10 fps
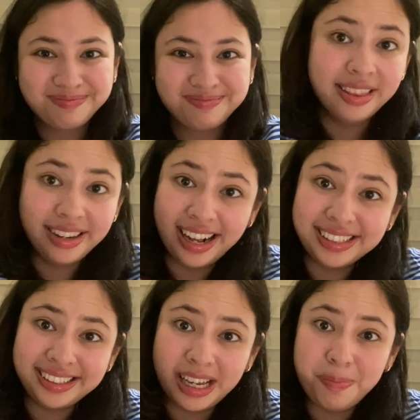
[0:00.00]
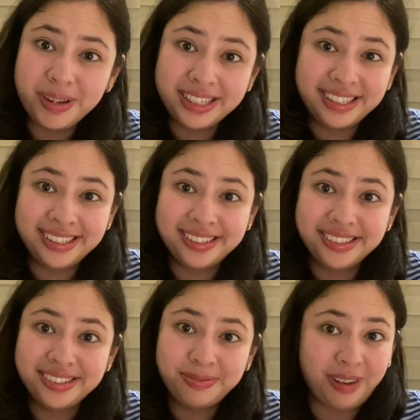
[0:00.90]
The next tip is
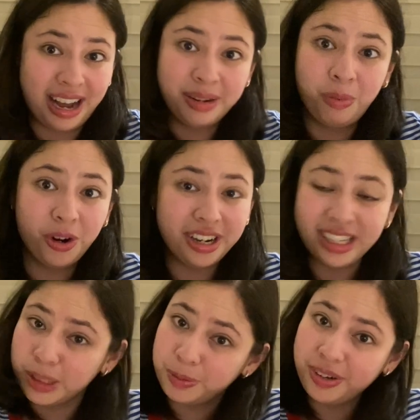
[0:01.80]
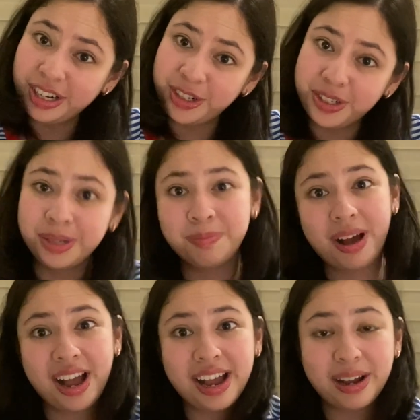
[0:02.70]
to find more inspiration
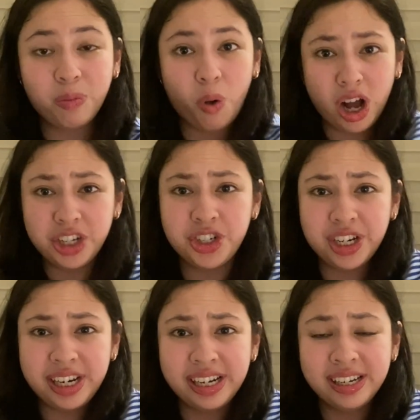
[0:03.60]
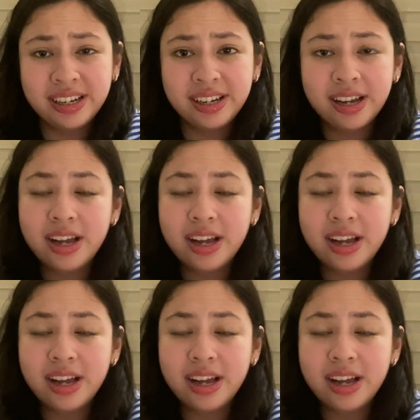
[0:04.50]
by watching